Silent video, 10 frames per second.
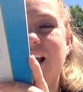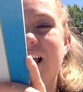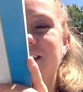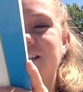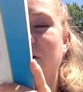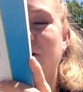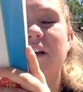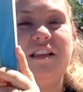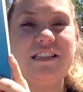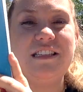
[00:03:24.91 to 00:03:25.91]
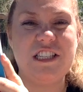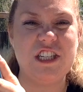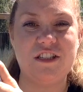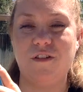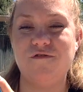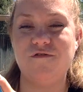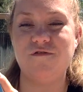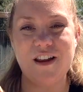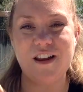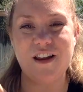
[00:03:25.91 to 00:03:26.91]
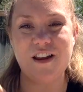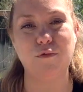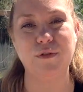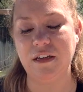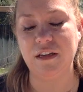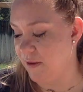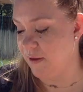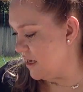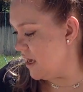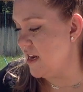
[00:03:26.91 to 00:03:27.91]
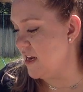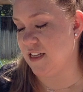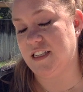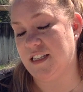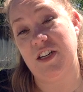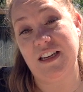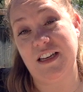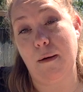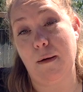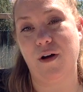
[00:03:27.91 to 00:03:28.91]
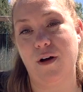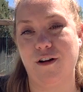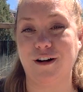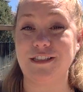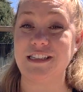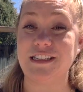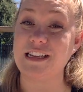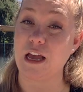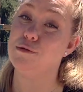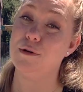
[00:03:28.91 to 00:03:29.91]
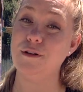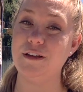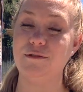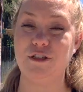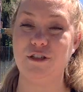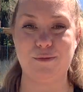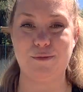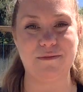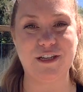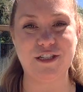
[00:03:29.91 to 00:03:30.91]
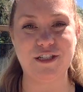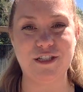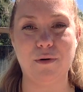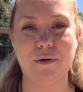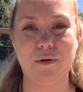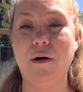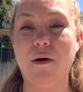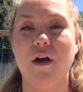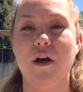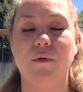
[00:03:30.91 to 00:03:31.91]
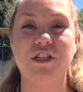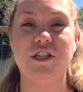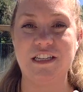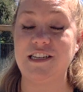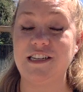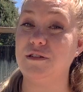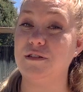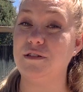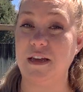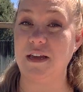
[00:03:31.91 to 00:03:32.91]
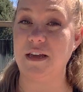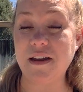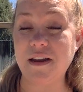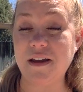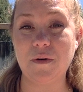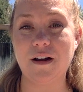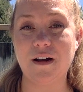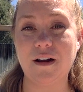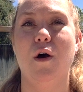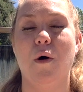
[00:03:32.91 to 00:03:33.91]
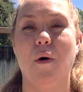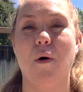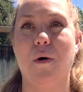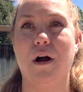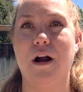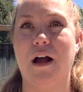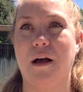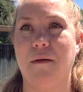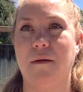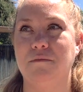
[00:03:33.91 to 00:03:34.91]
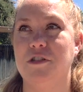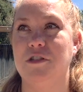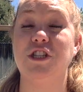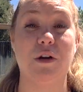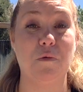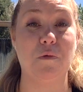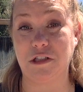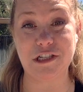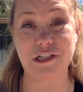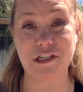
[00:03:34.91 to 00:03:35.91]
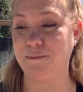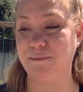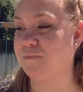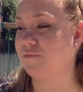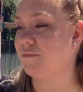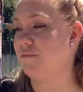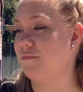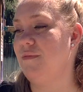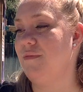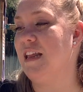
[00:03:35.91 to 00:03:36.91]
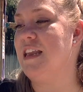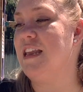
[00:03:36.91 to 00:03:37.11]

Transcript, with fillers: And so this is just fun. It won't really be necessarily put on our schedule. It will just be something she can pull out when she needs to do some independent work or um, she wants to do it.